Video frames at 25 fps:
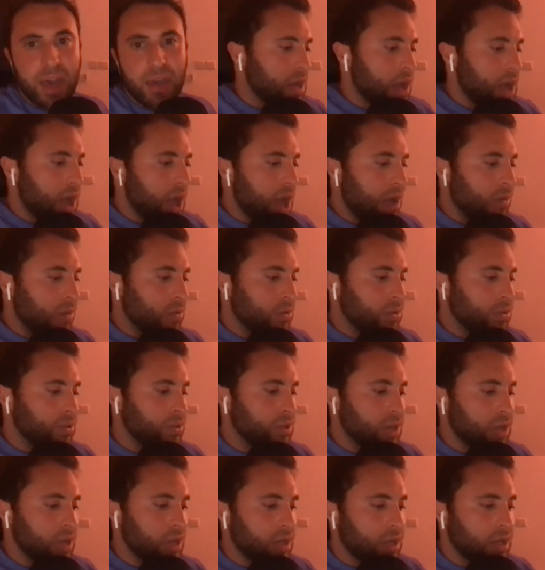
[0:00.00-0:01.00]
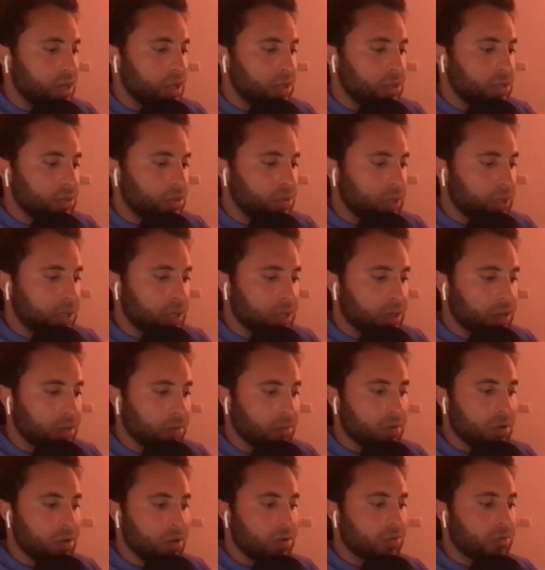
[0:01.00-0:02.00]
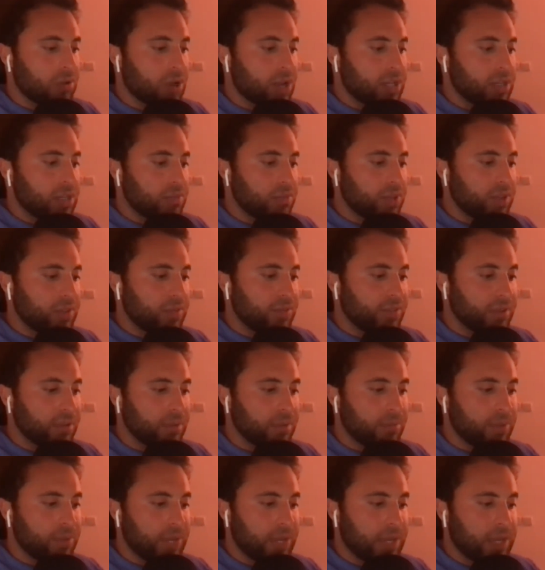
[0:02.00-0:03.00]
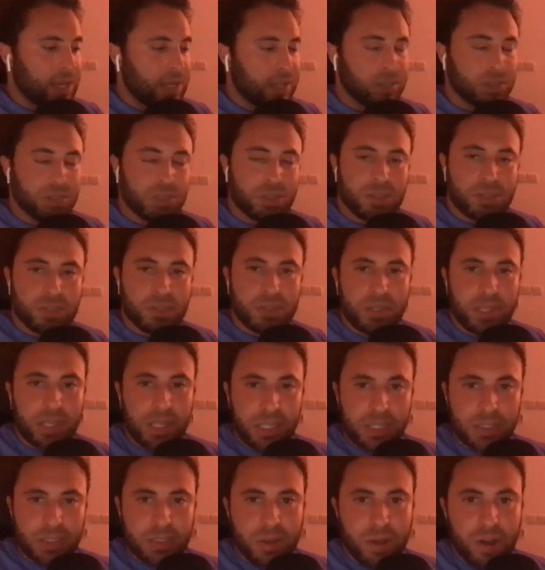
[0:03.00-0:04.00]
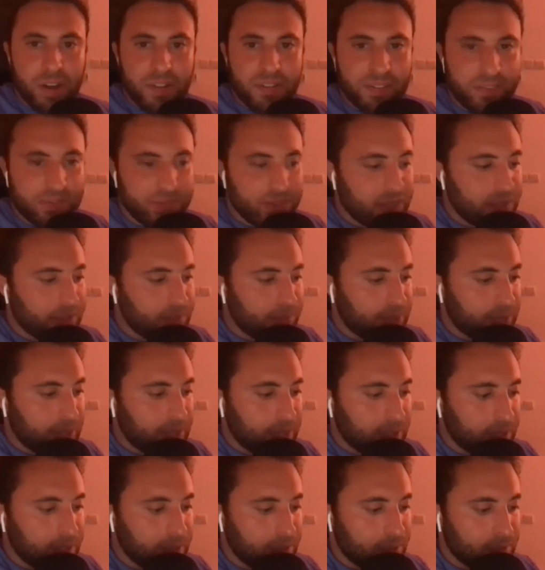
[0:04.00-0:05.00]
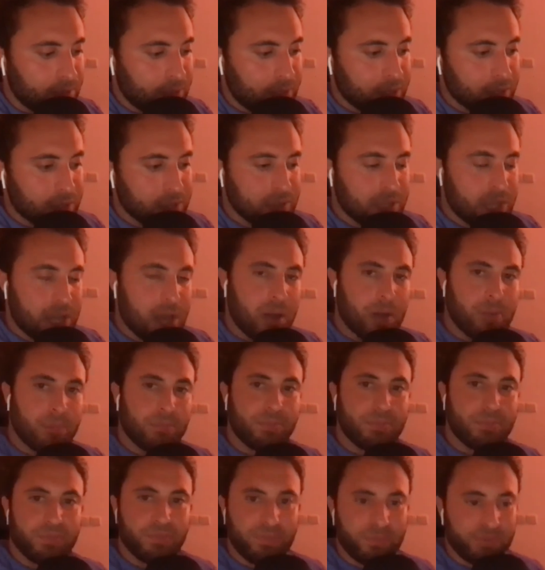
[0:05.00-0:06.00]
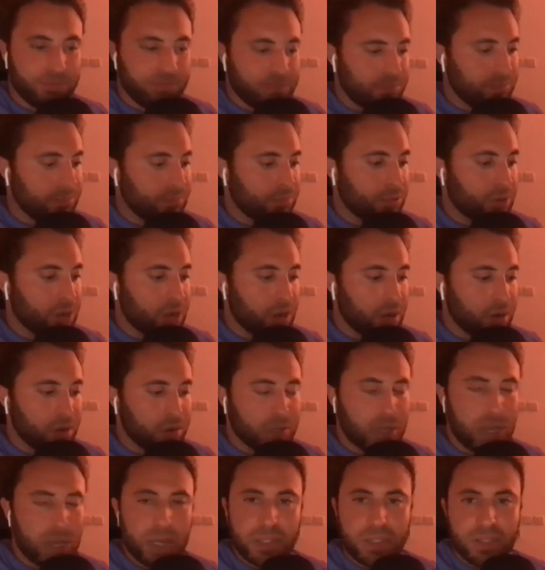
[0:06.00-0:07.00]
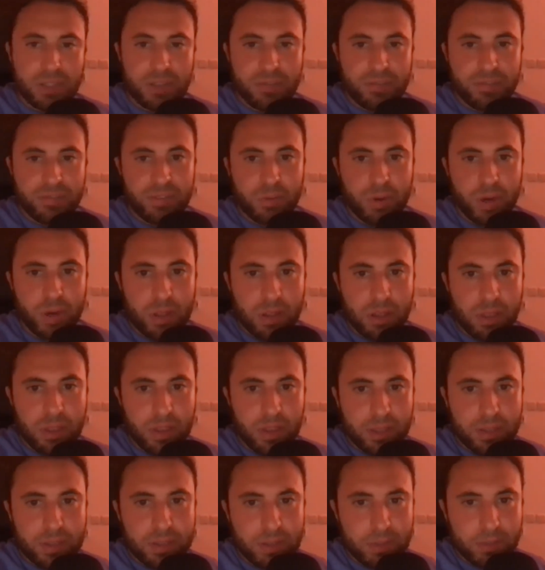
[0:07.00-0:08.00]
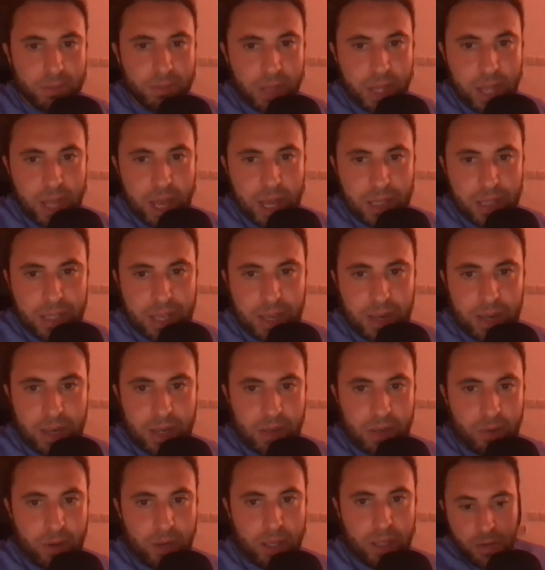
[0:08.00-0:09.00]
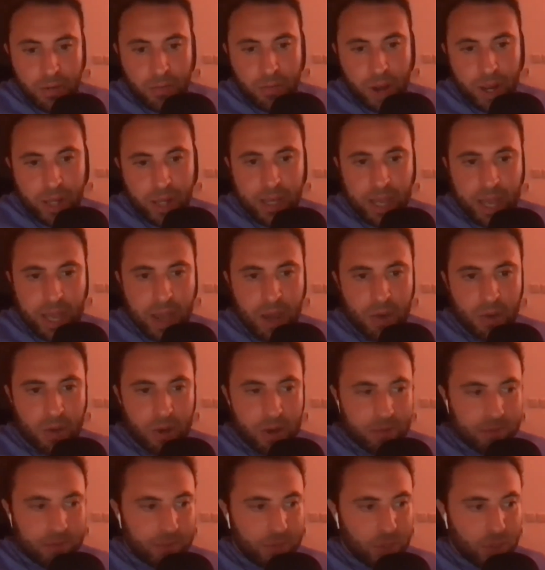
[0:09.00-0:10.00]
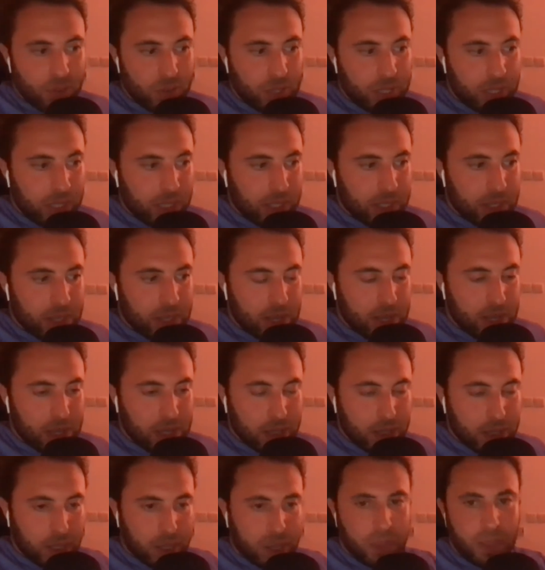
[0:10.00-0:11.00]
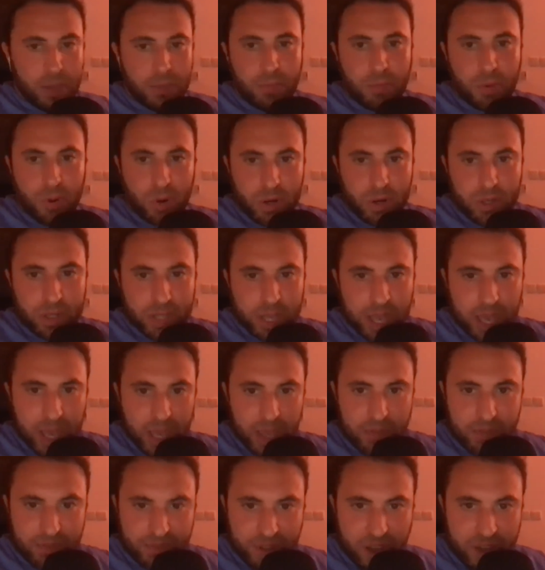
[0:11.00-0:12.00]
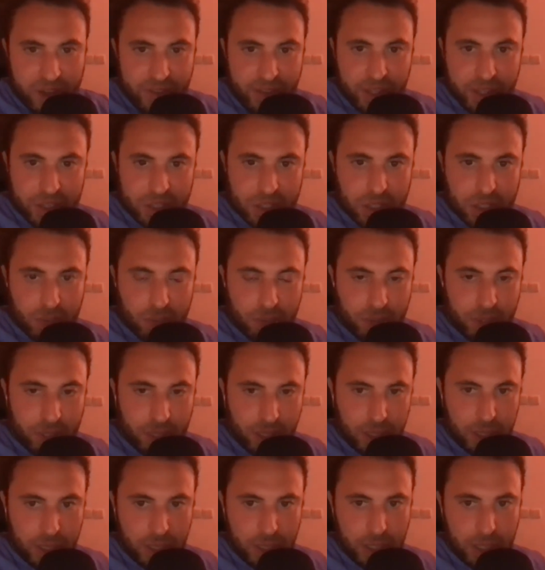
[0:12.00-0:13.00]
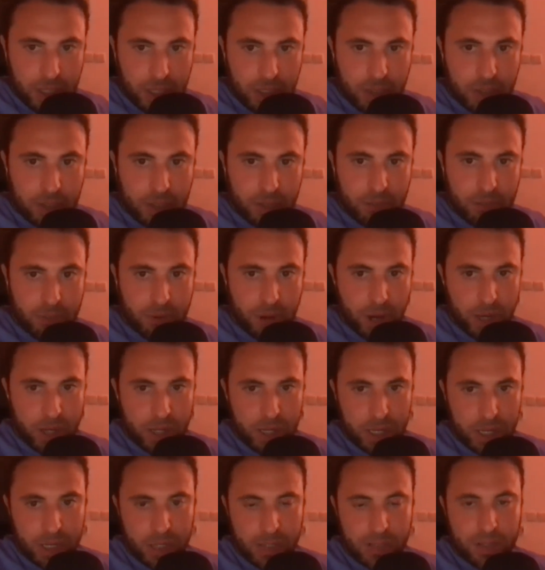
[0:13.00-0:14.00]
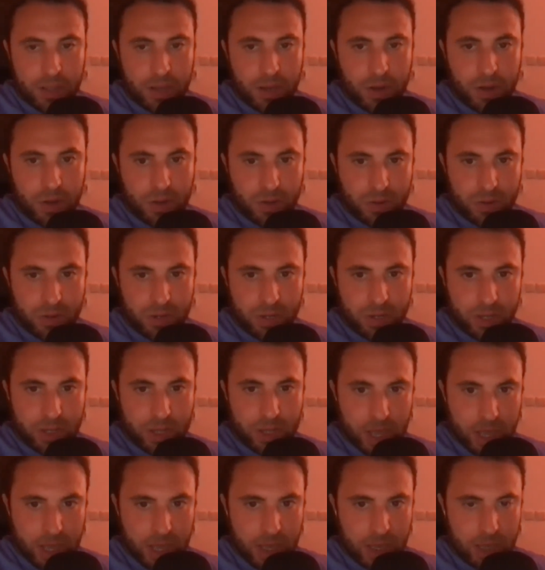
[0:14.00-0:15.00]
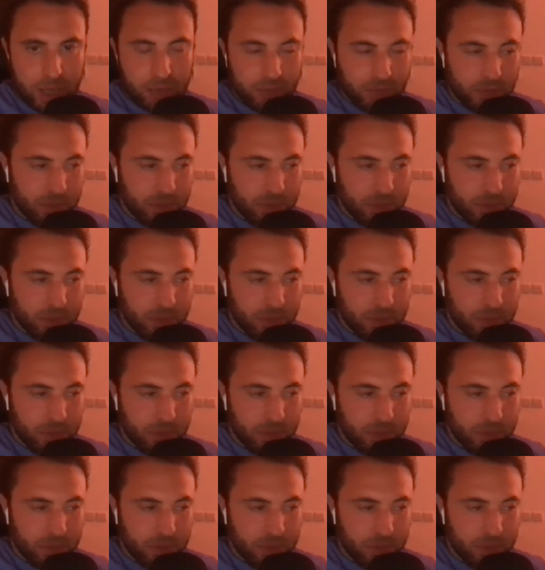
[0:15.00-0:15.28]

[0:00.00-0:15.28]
I was doing a Corona regimen for a bit. I just eased off of it a bit because now I'm prioritizing a few other things. I'm in lockdown anyway. Right now, I'm doing lithium orotate, 5-HTP, pregnenolone, and